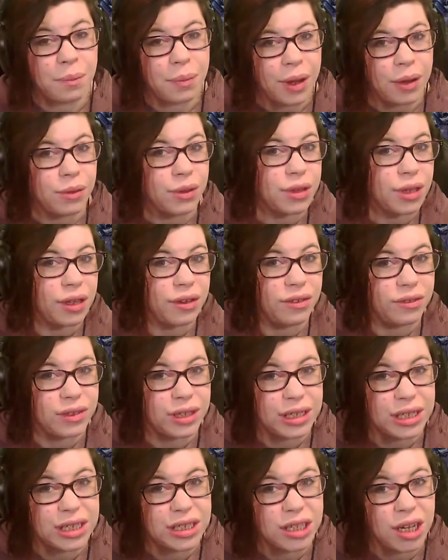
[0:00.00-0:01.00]
But with all of the
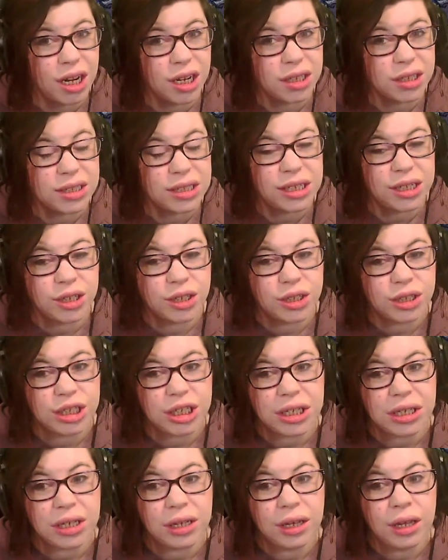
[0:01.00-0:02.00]
discard
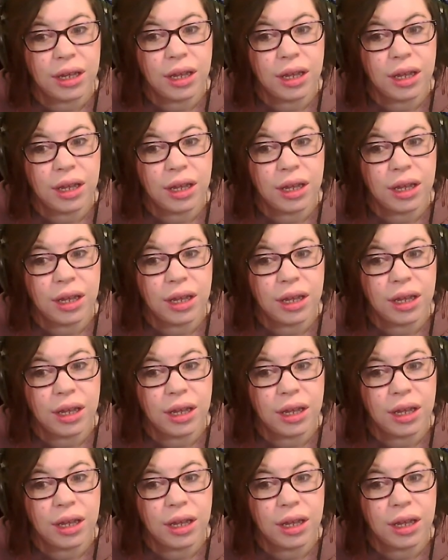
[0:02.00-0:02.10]
synergy,